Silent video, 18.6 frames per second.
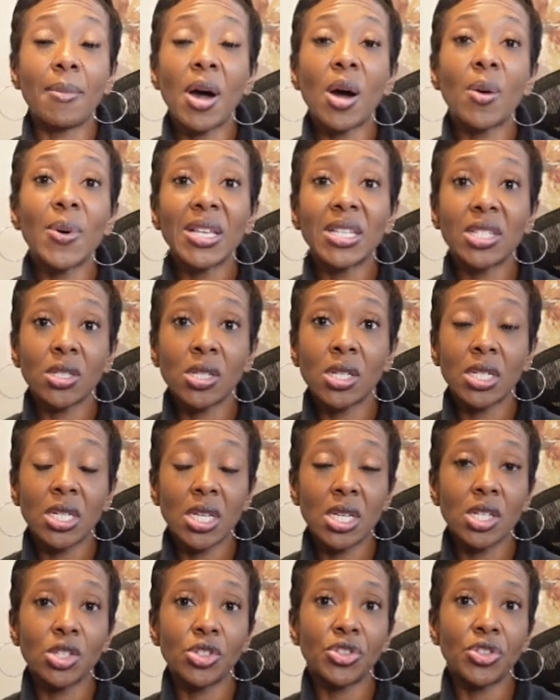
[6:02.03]
always
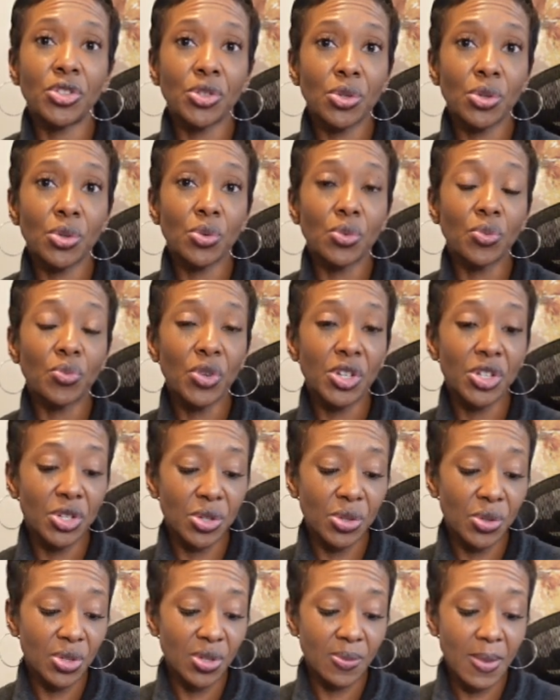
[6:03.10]
looking to
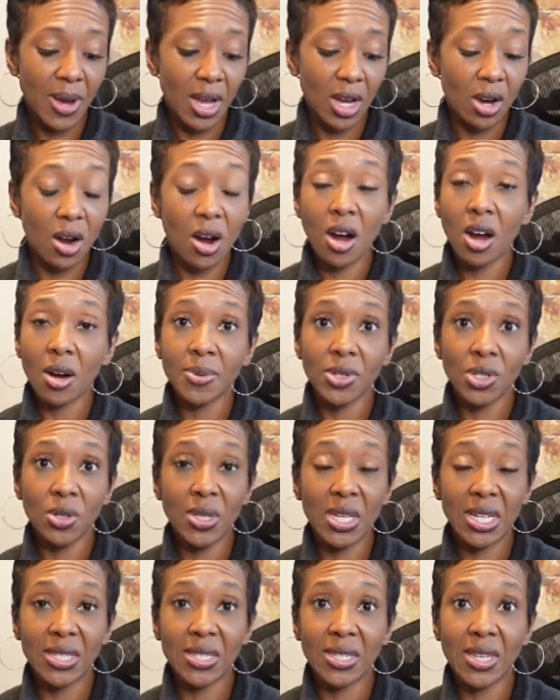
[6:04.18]
reduce my carbs to
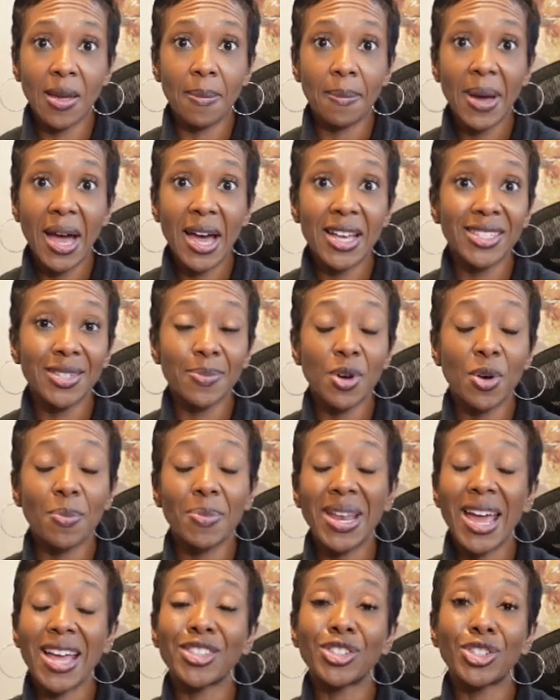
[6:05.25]
the extent possible,
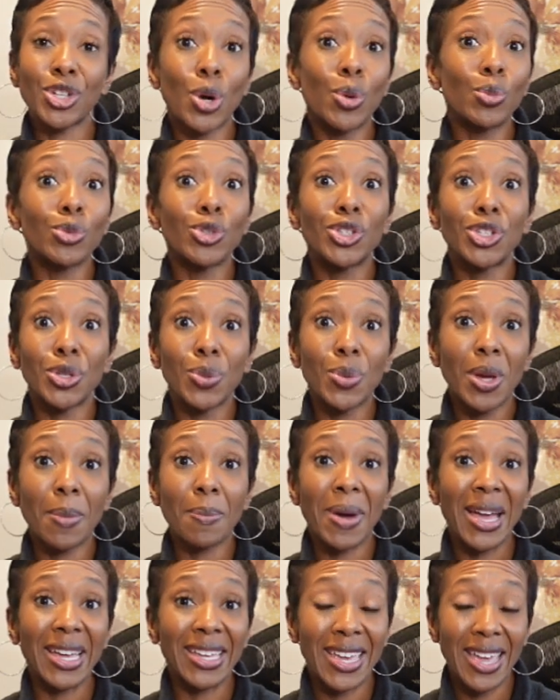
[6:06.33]
but I don't do
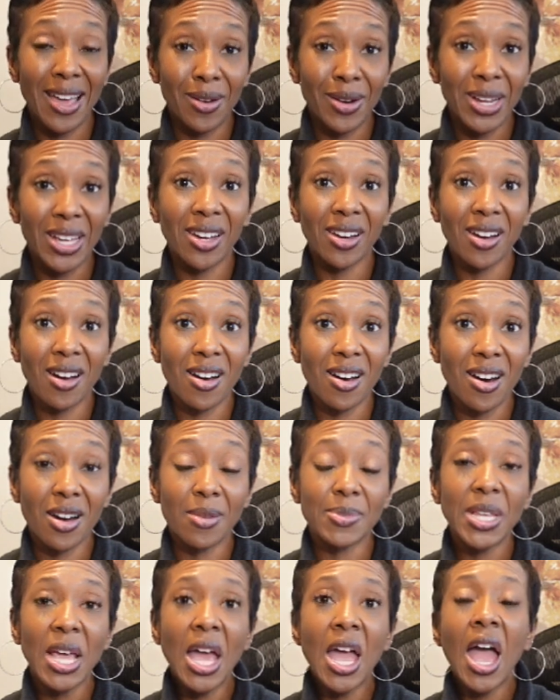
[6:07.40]
it by counting
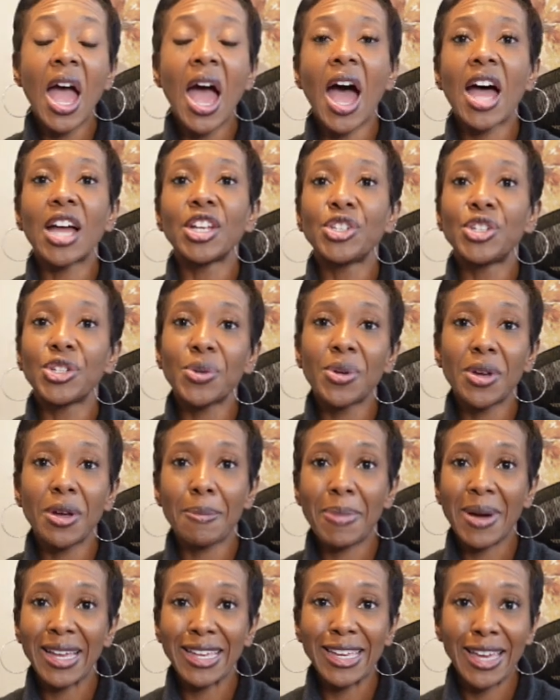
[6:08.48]
carbs. I do
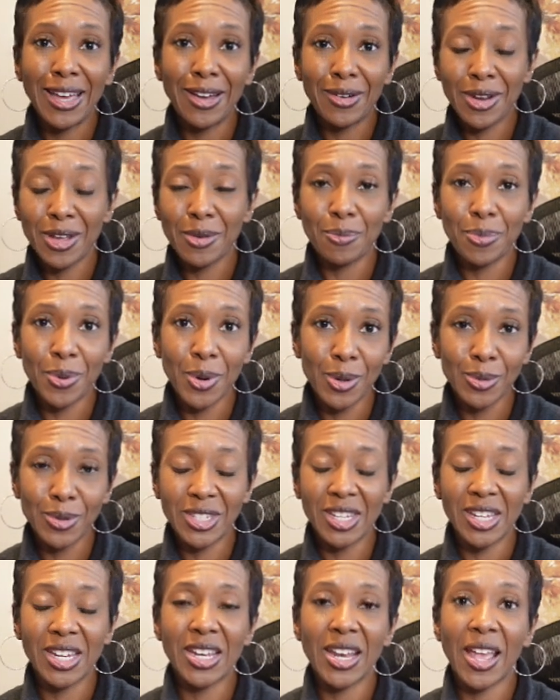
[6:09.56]
it by counting
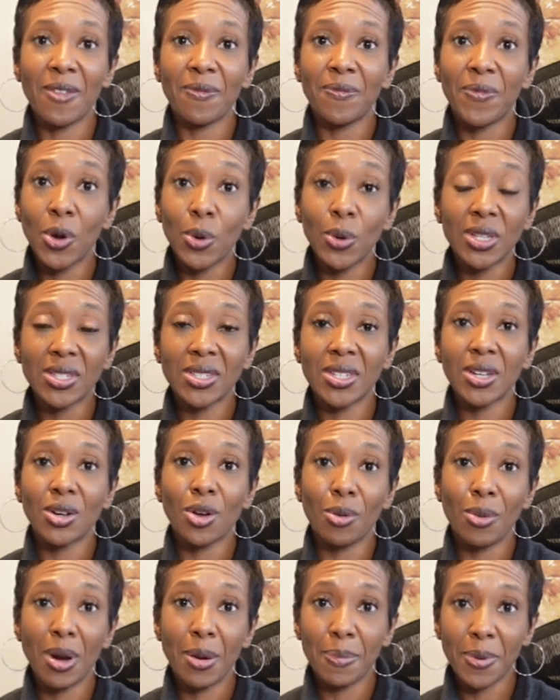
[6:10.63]
protein and focusing
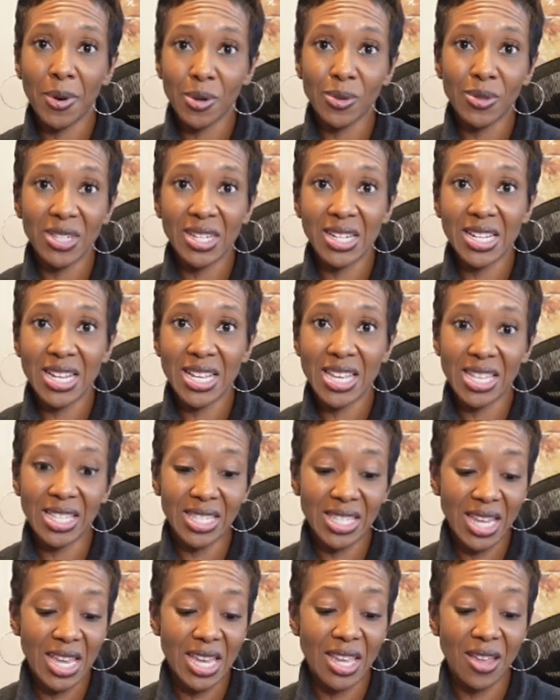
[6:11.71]
on my protein
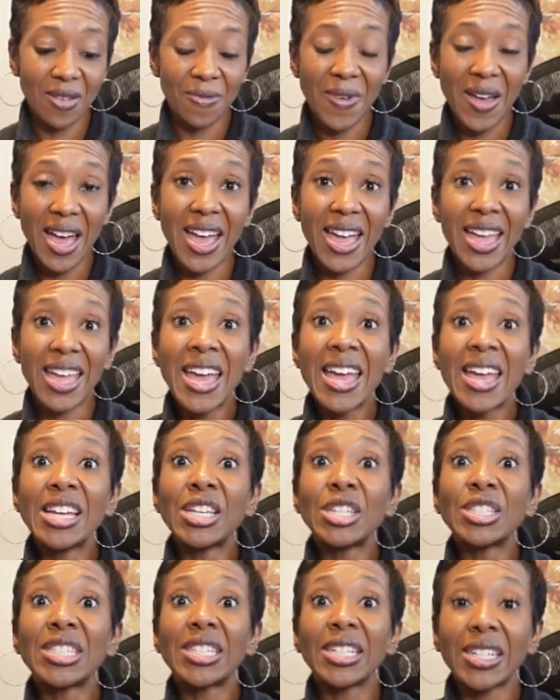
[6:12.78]
intake. If I
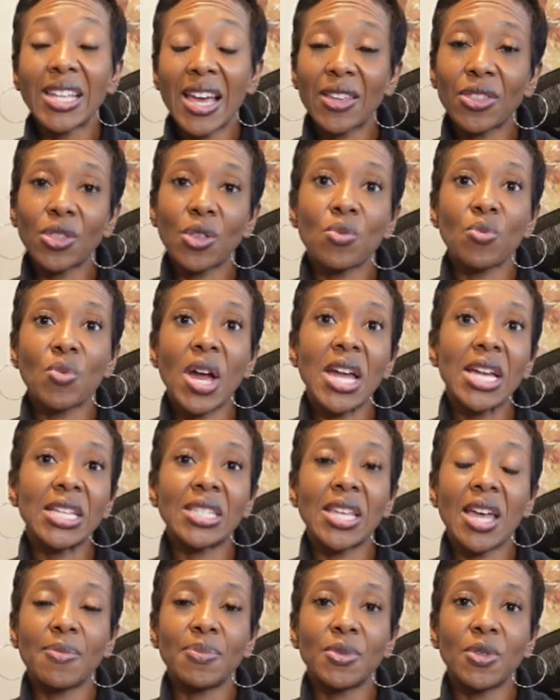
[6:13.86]
select the right
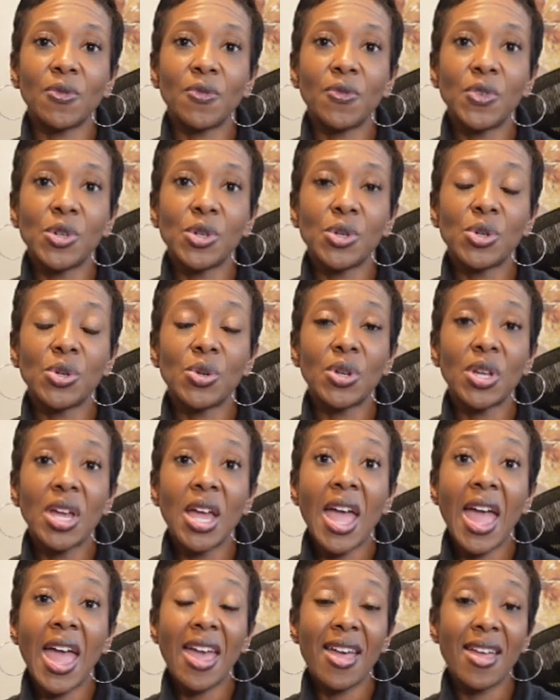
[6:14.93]
types of food
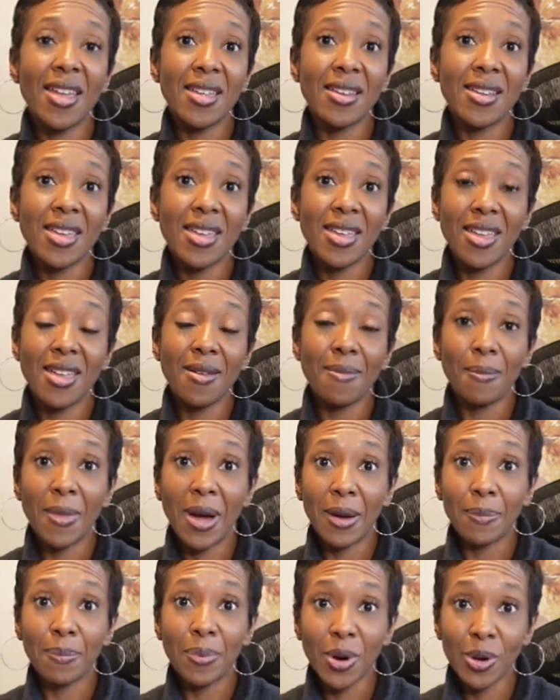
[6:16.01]
and hit
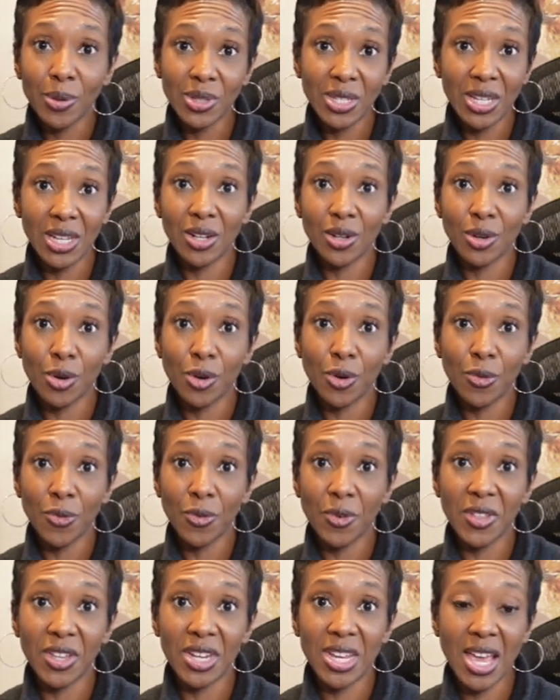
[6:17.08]
my protein goal
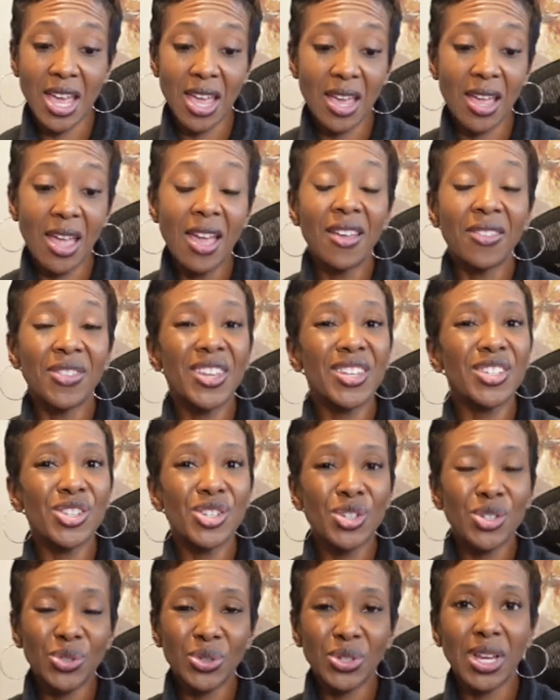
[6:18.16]
for the day, then
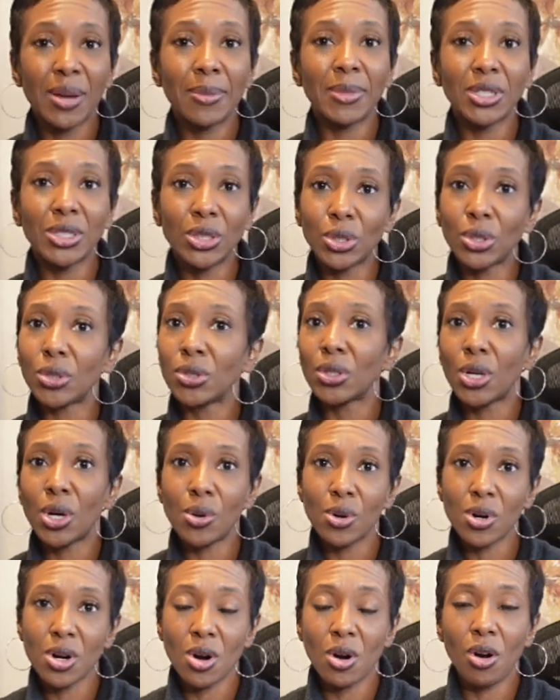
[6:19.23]
usually I'm a little
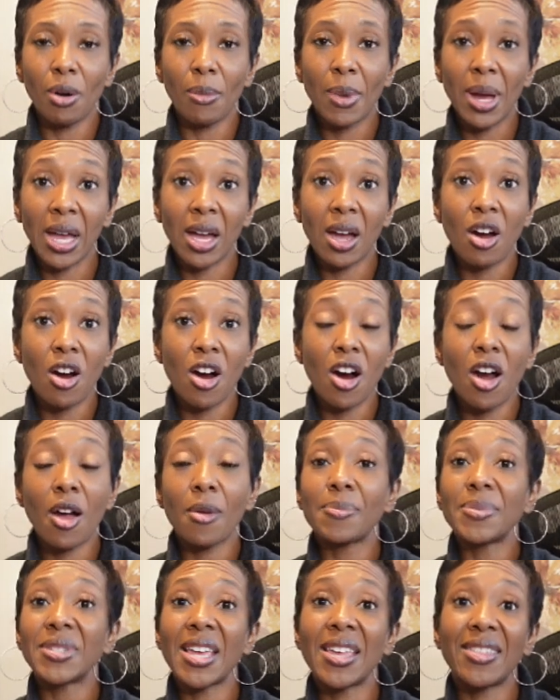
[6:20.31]
lower on my
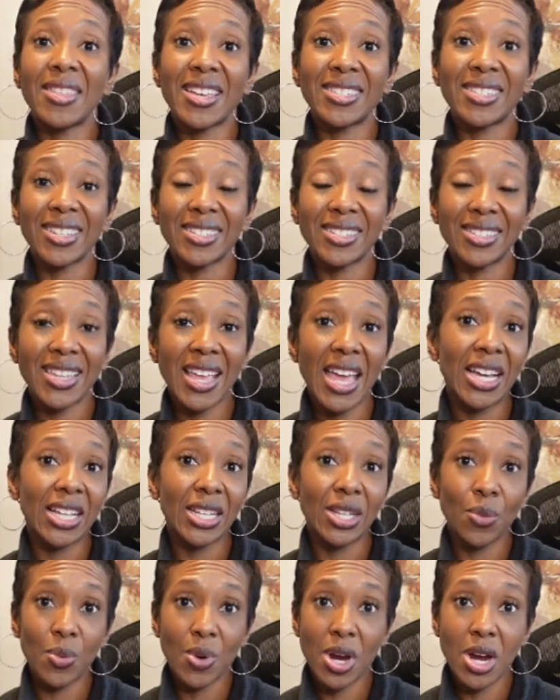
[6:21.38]
carbs, and that's
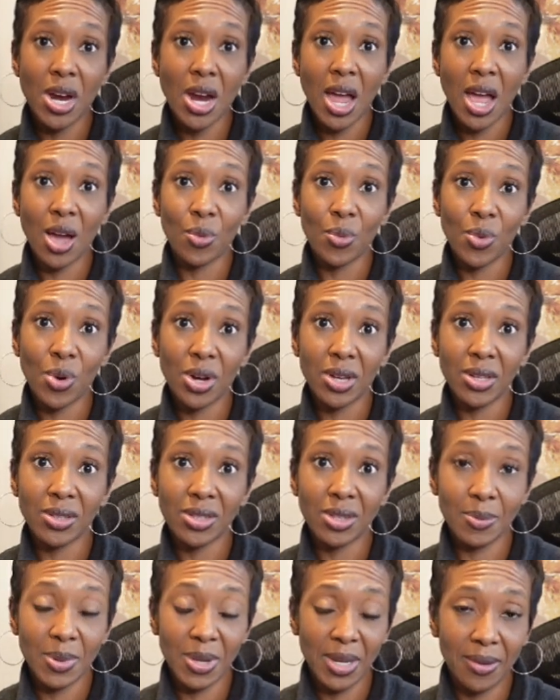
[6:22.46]
exactly where I want
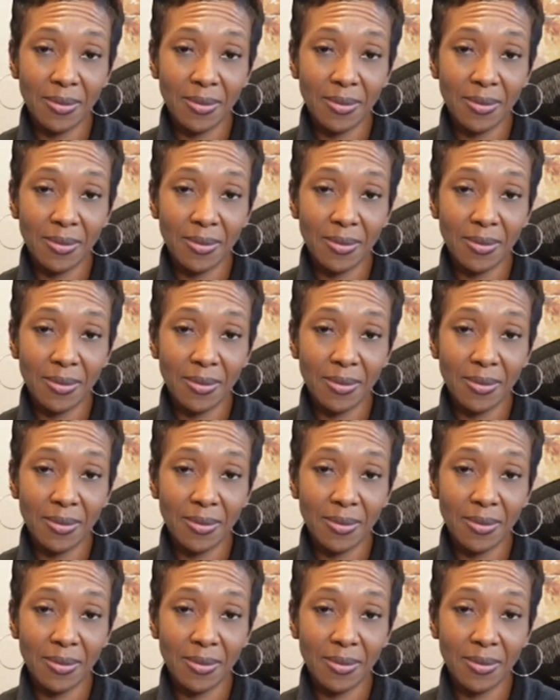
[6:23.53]
to be.